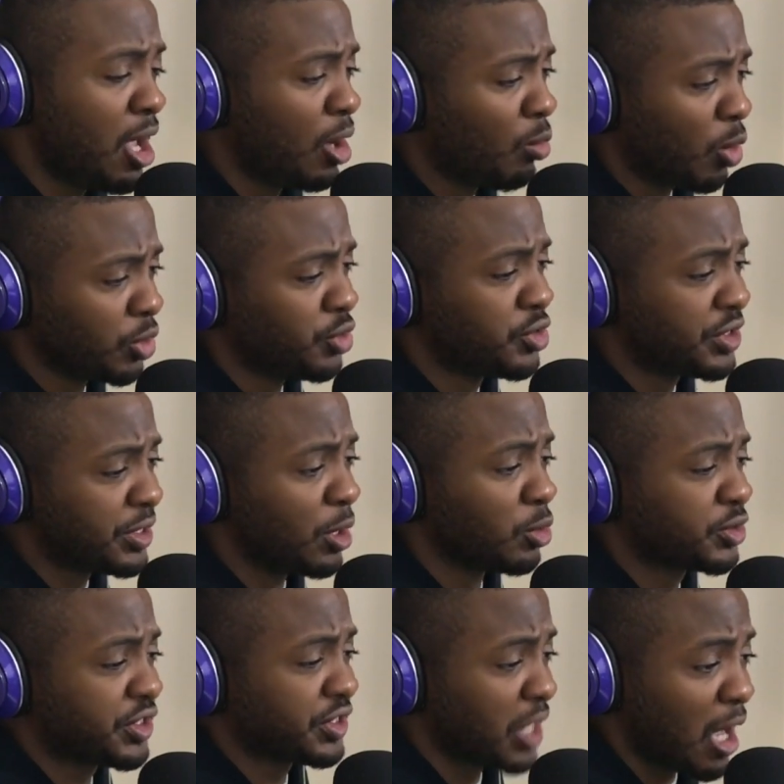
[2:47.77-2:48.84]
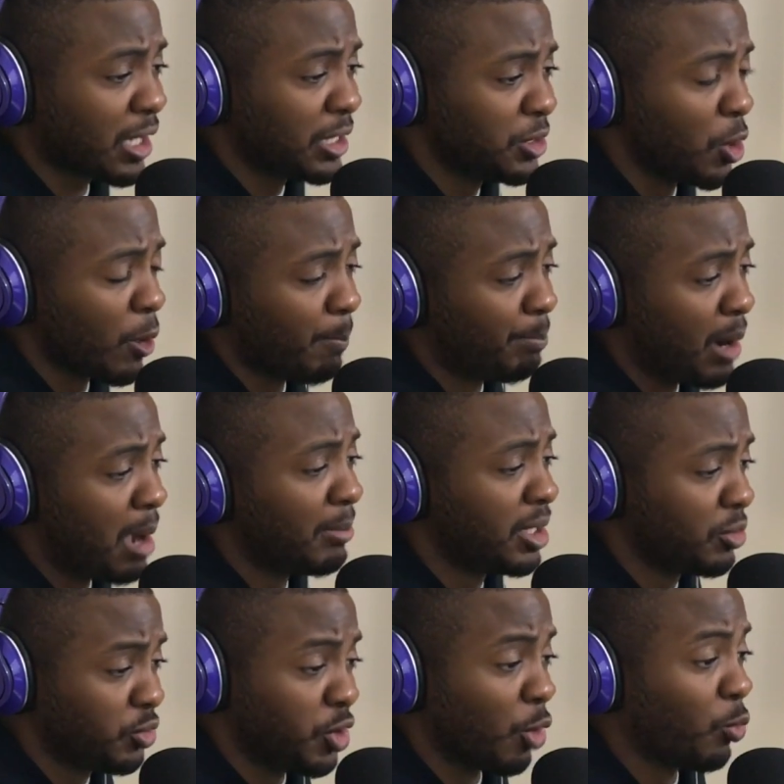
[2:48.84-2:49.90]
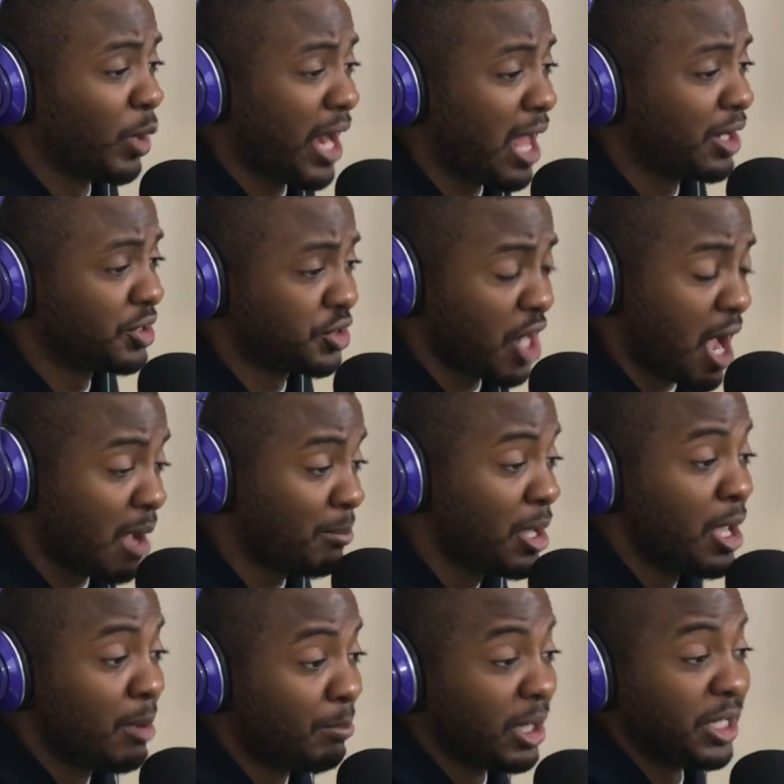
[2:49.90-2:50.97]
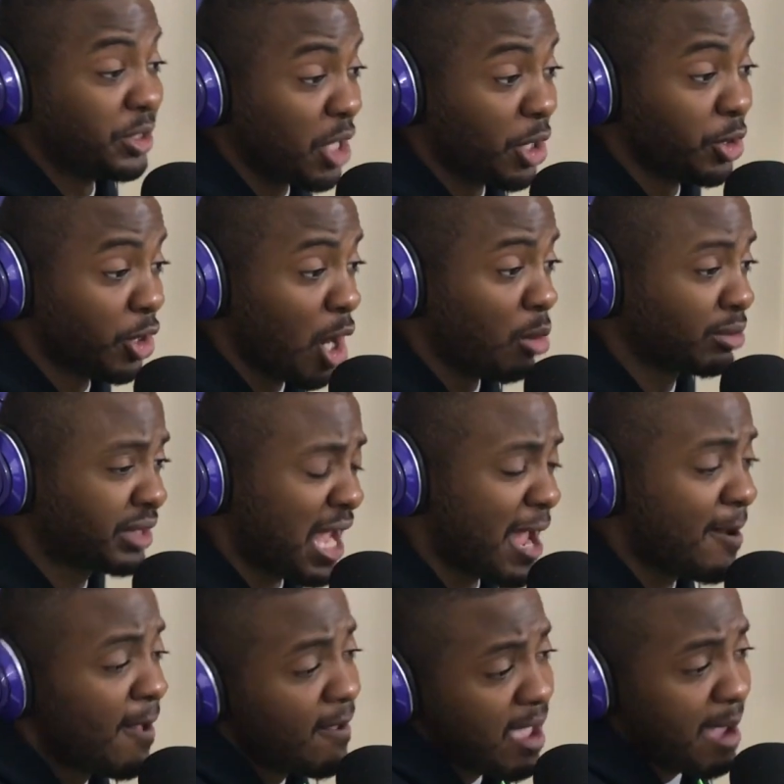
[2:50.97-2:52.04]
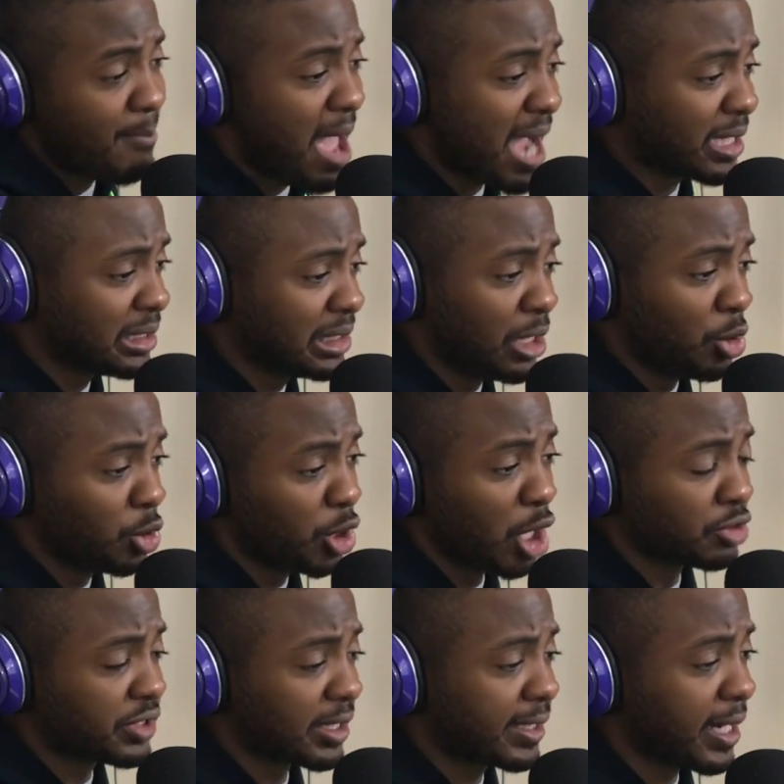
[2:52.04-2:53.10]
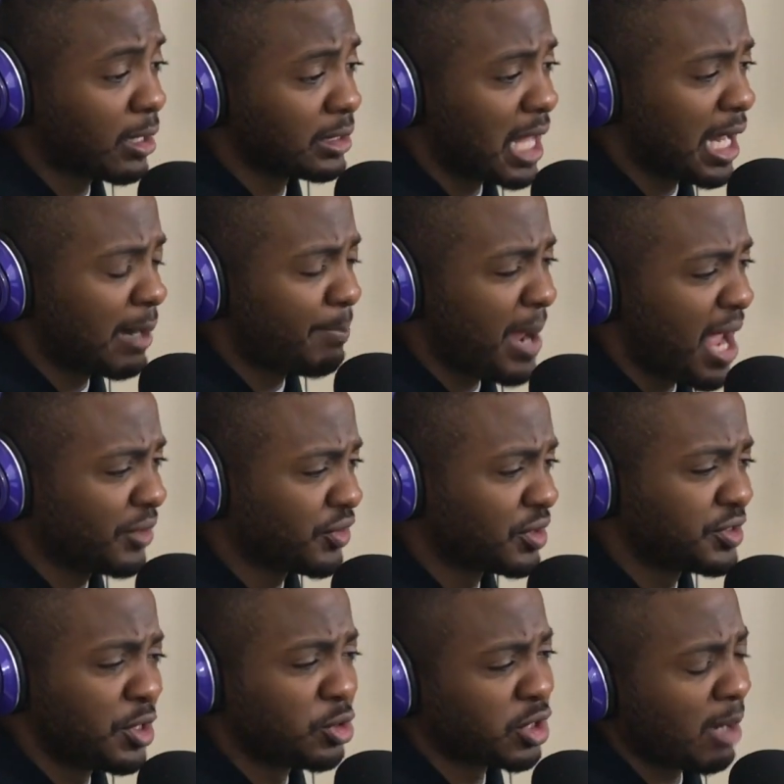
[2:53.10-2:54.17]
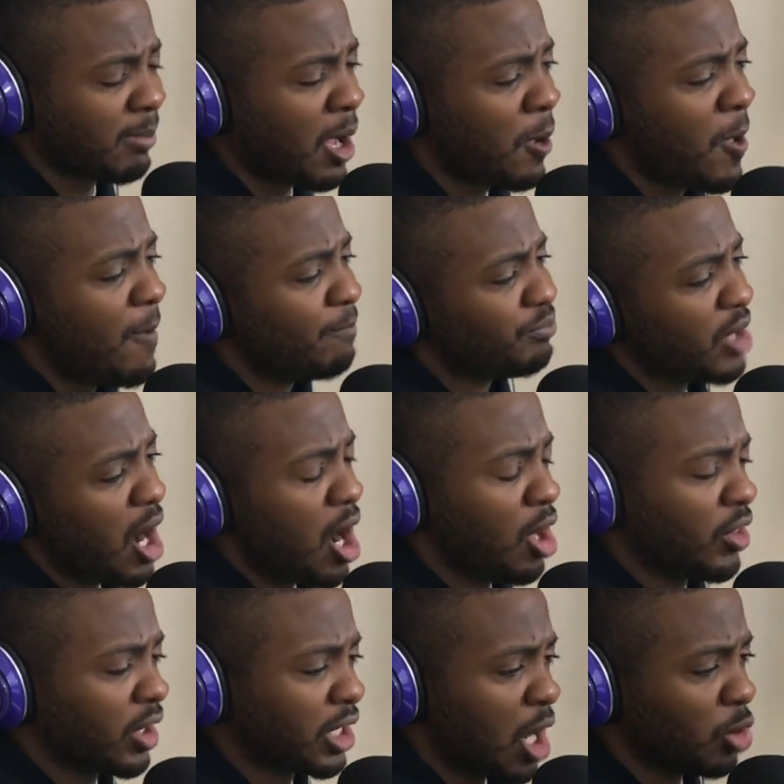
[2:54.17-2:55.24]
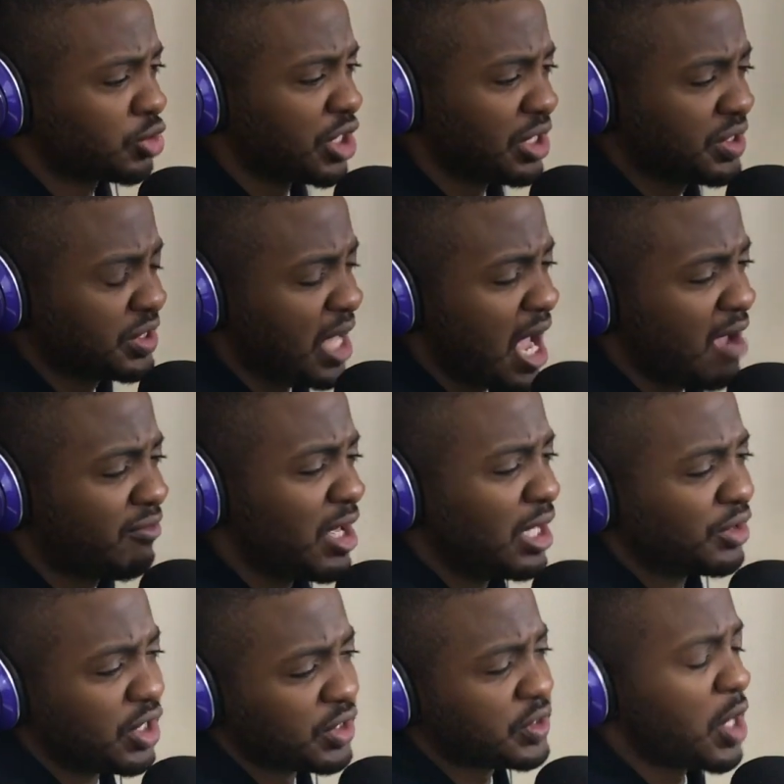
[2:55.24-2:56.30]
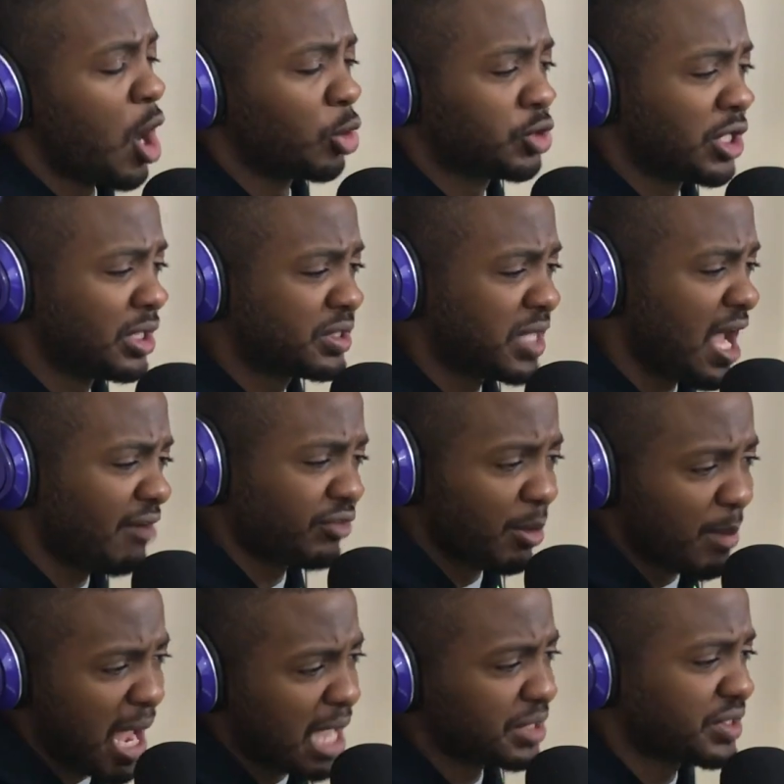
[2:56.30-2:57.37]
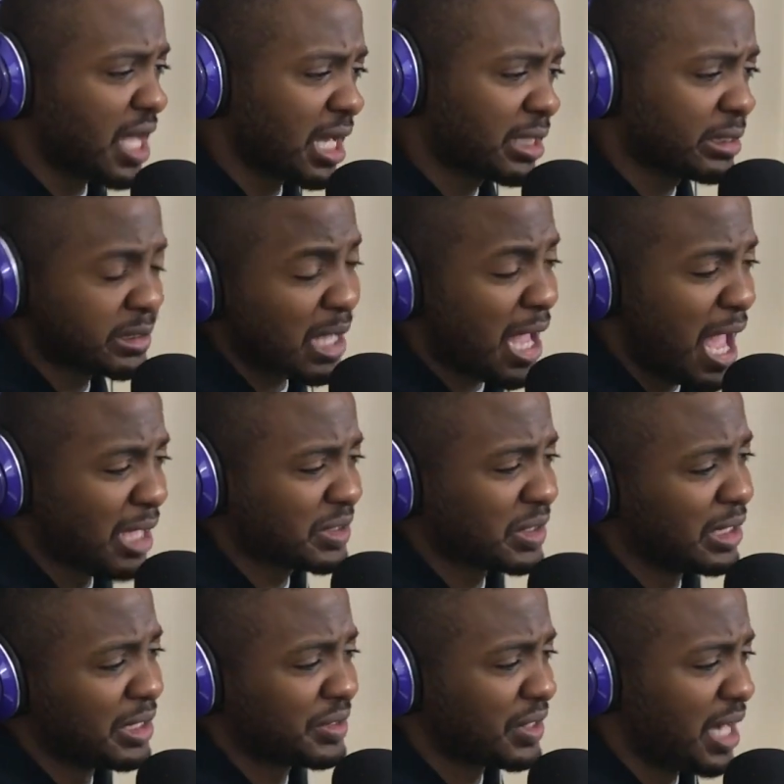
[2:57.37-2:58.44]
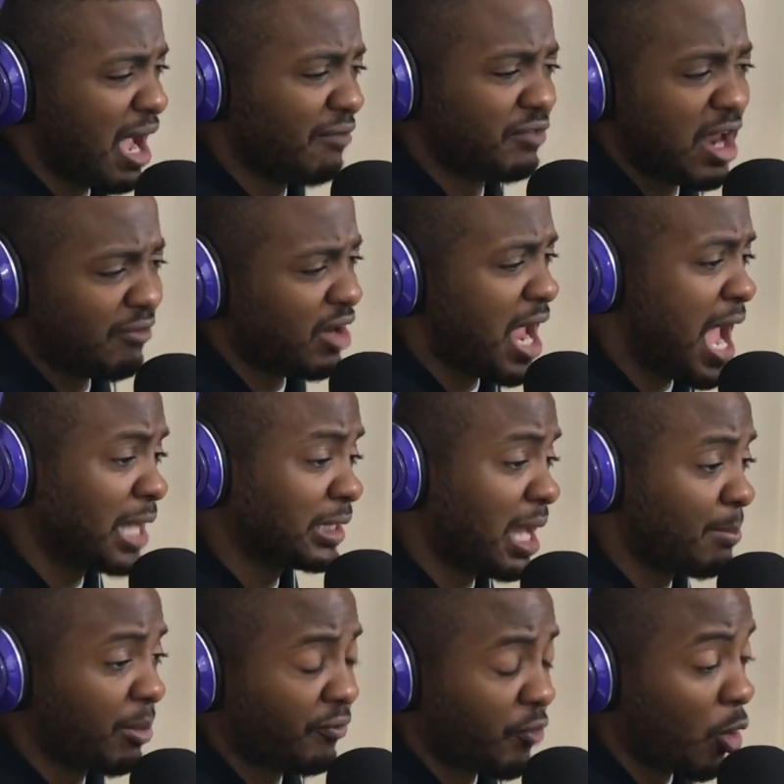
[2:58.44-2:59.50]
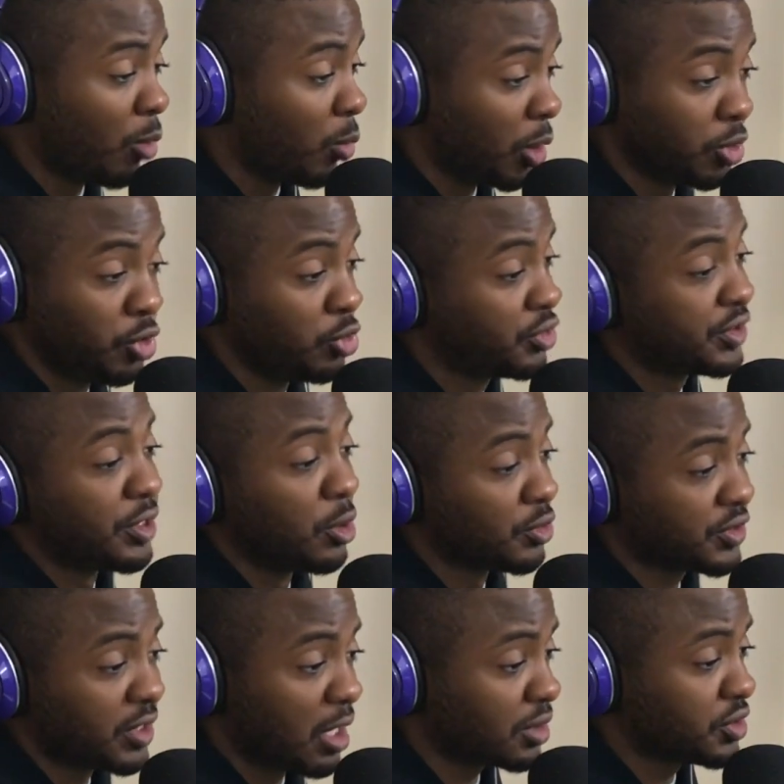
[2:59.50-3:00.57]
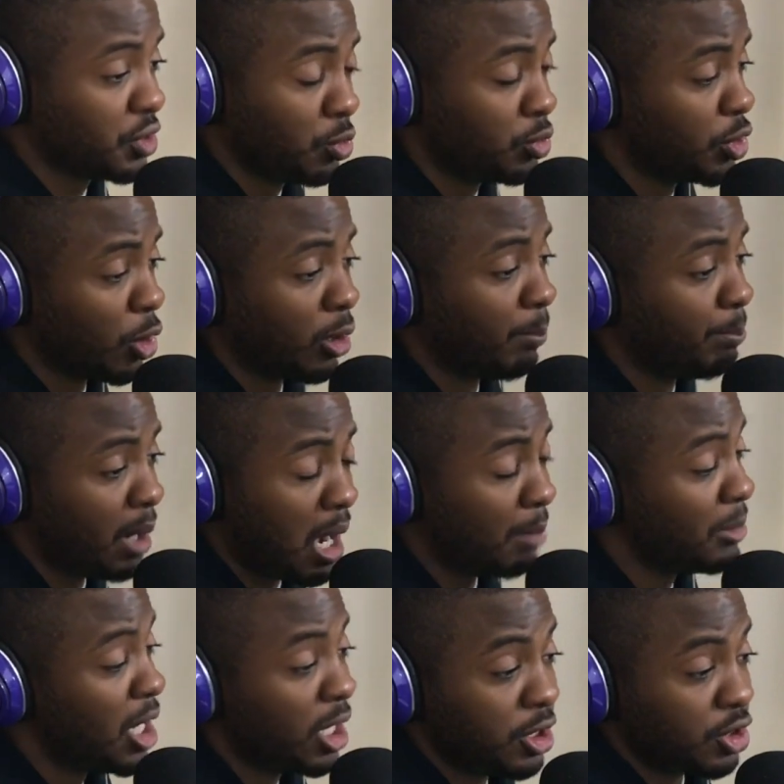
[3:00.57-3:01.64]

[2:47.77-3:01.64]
Well, you still suck and you're a bum and you're without a job, but there you go with that. And Matt Khalil, you go to the Carolina Panthers and you talk about, oh, the coaching staff. This coaching staff demands excellence, and I've never had that before. Well, you still suck too. You're a bum.